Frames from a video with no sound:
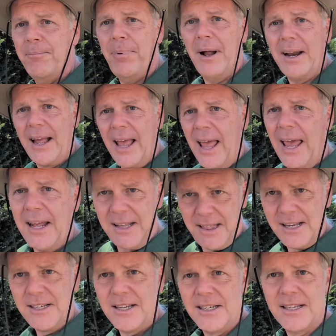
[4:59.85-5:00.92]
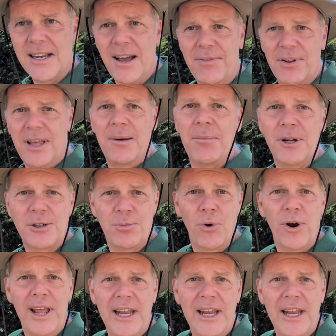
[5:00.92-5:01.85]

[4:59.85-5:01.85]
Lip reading: But this is definitely a much more